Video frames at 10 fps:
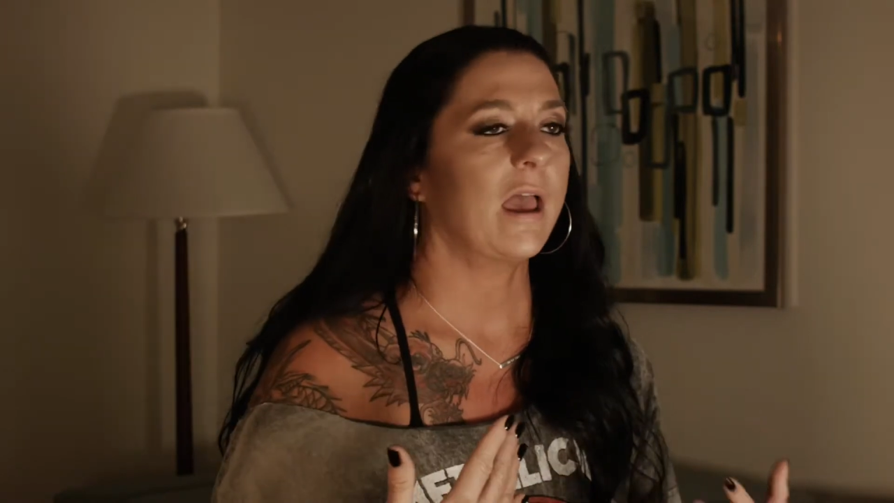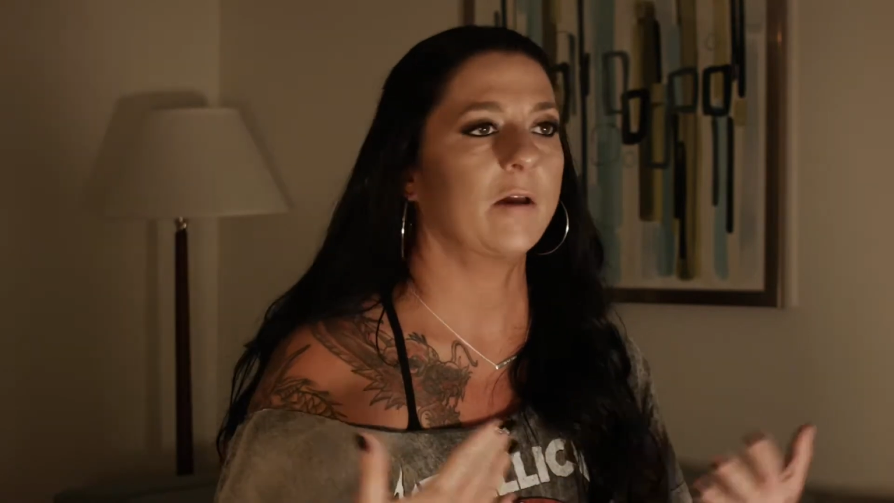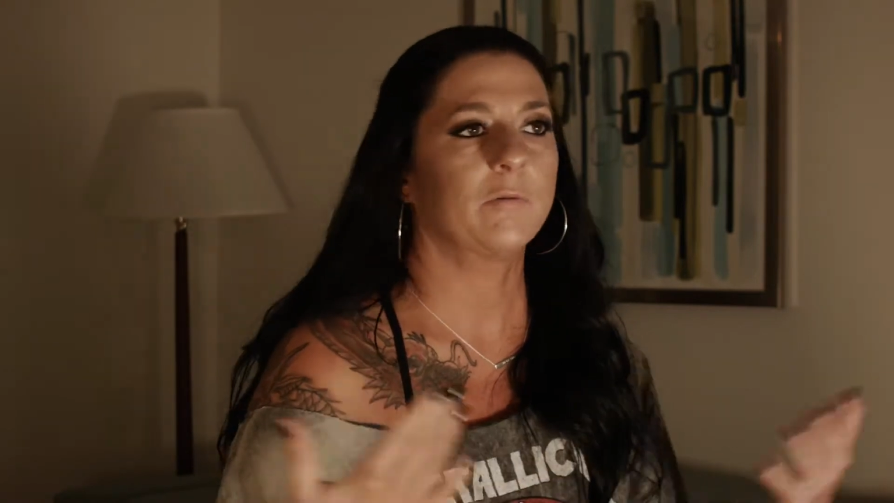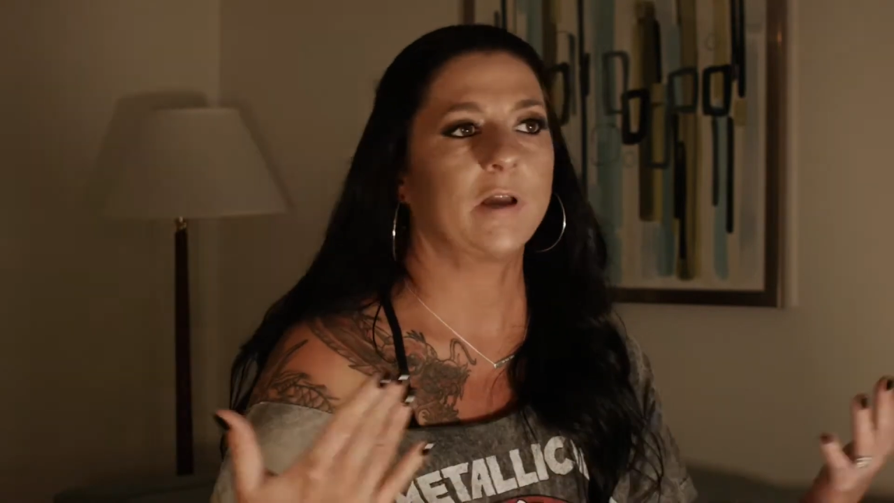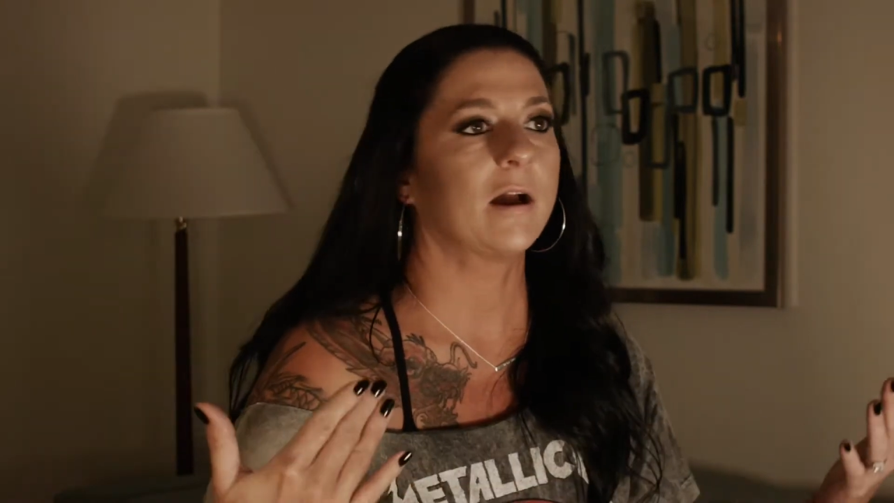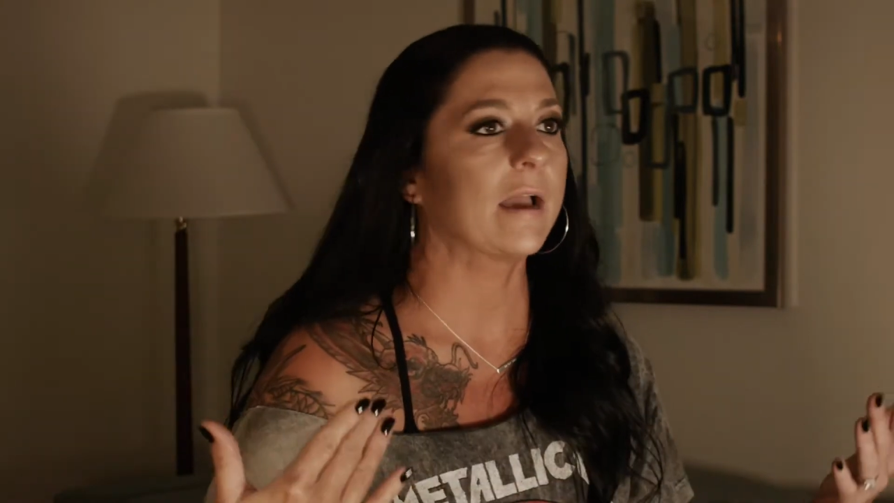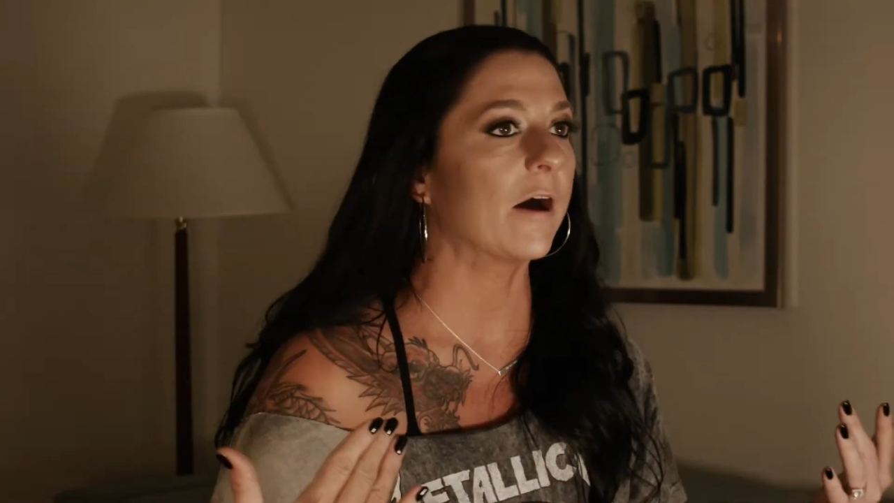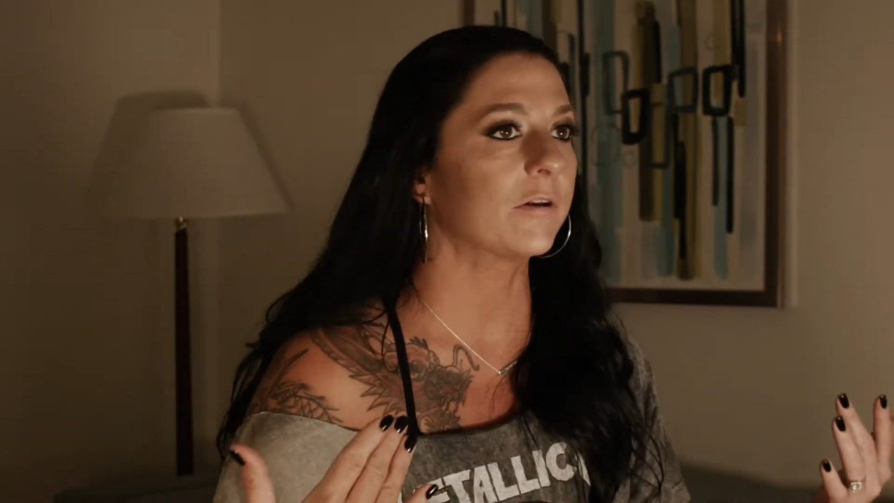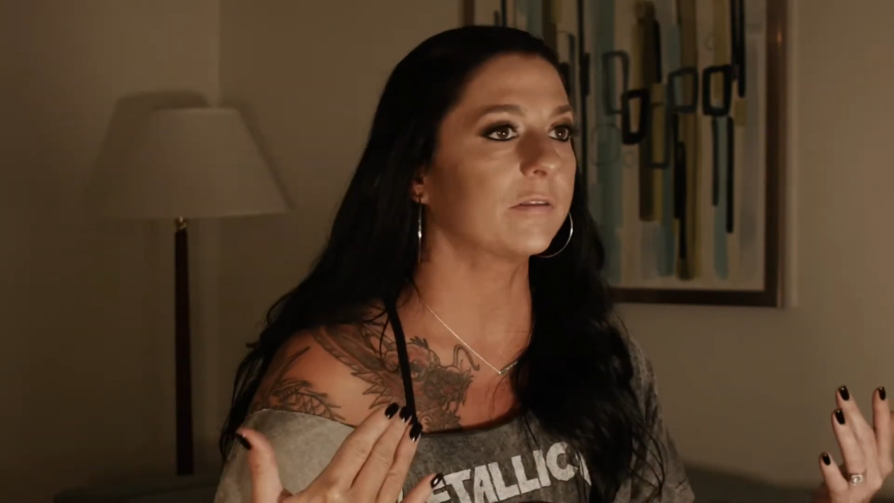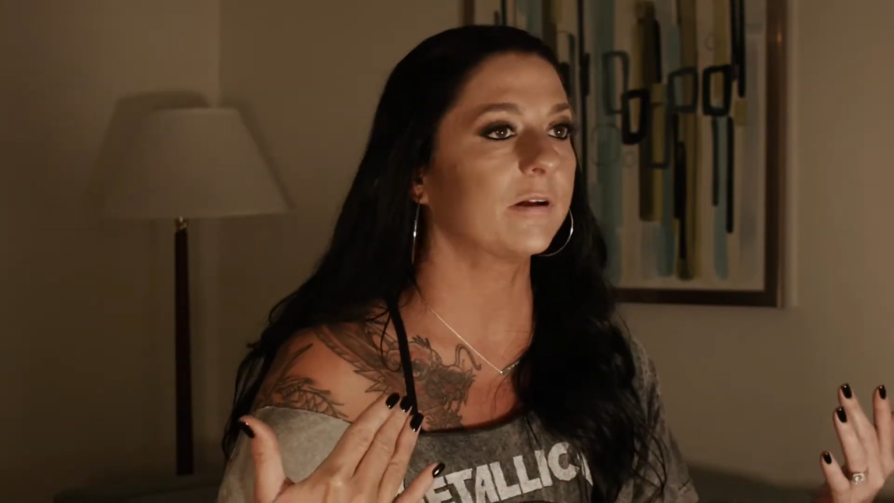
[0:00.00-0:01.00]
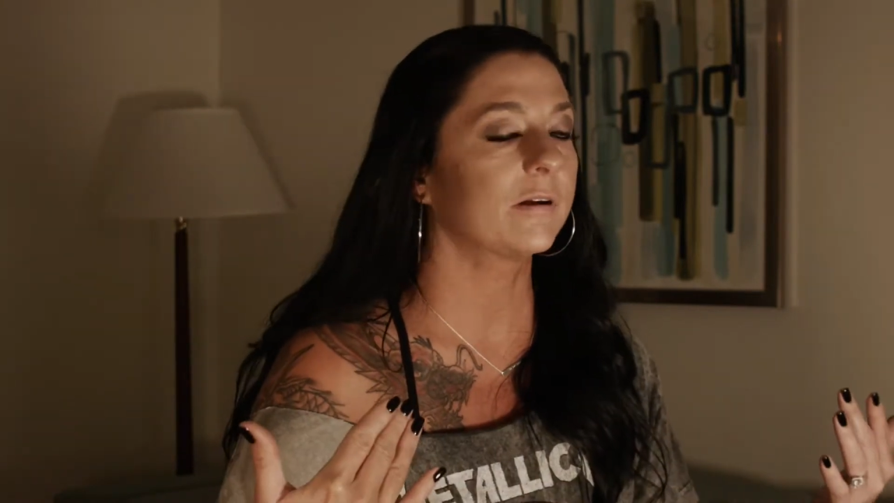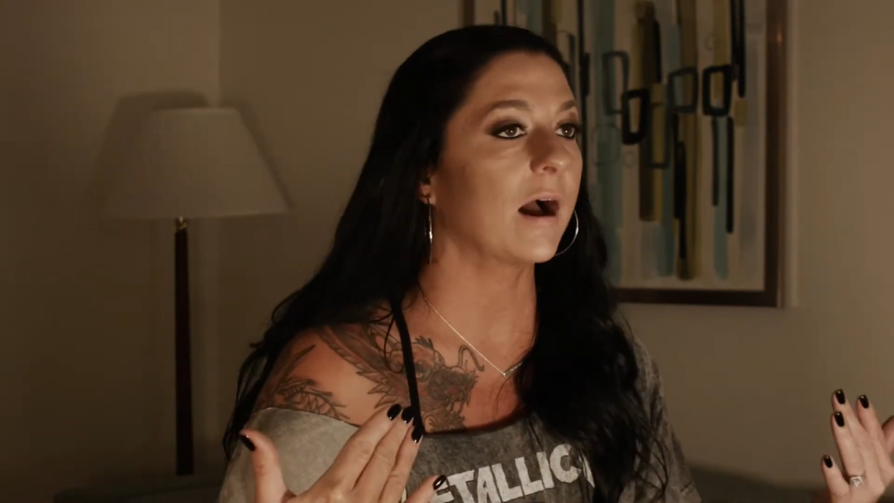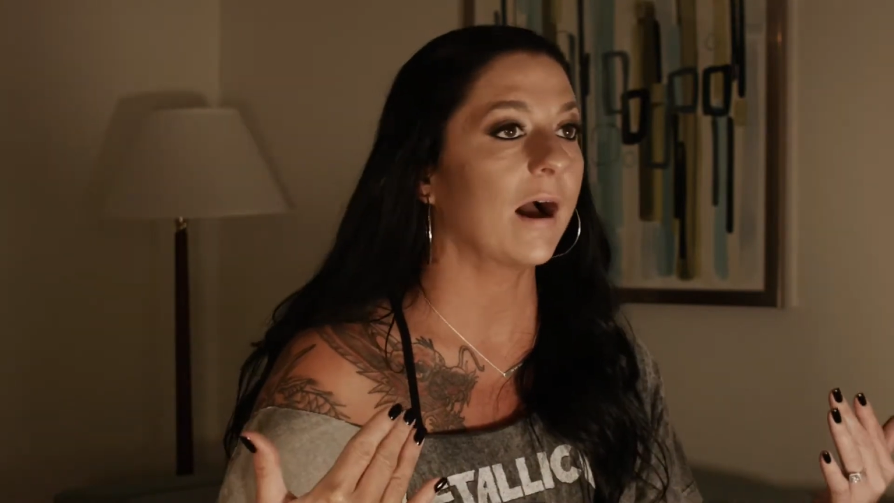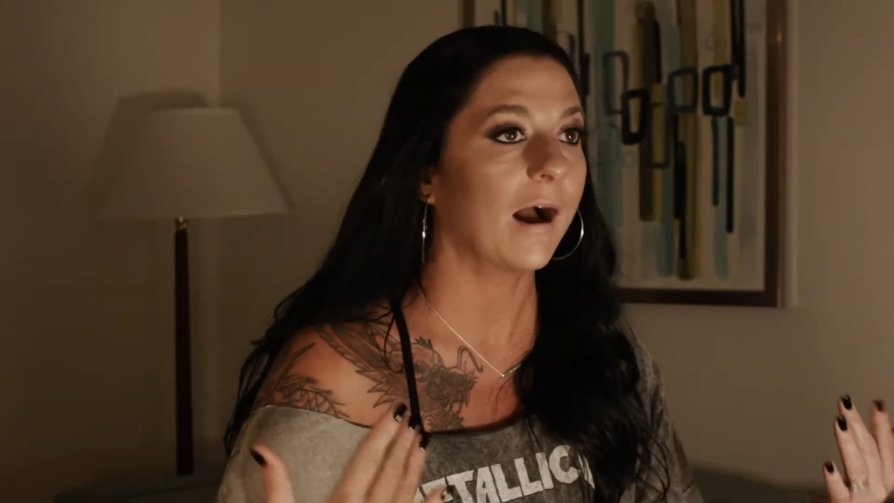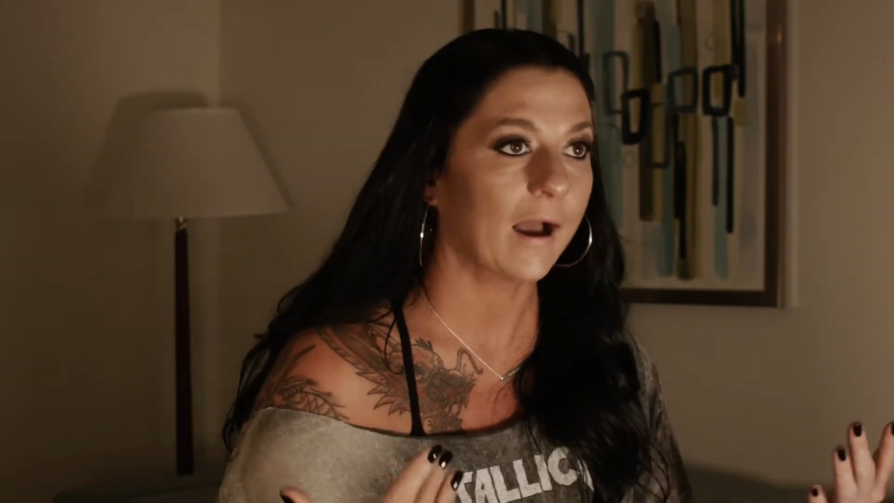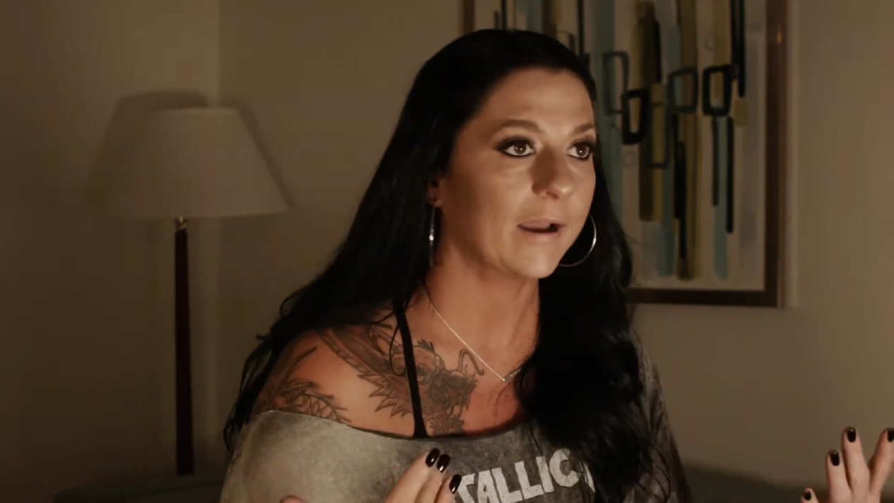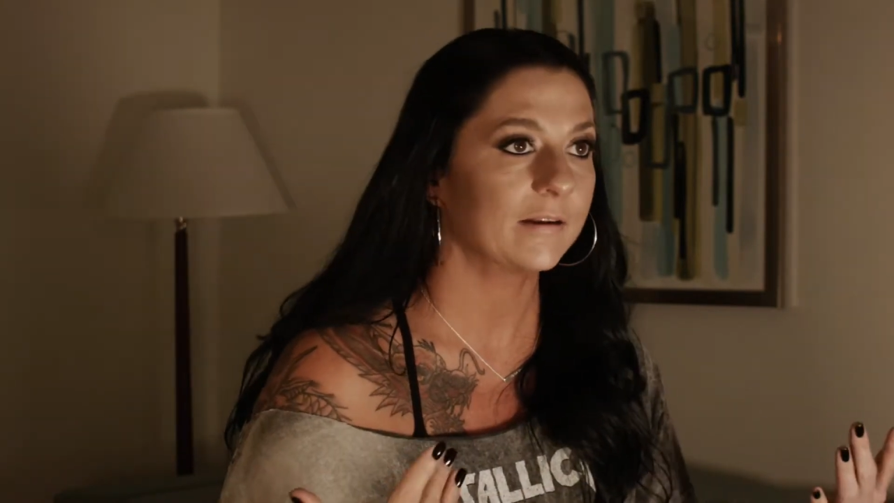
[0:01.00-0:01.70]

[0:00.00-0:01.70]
and we hung out in there and got high.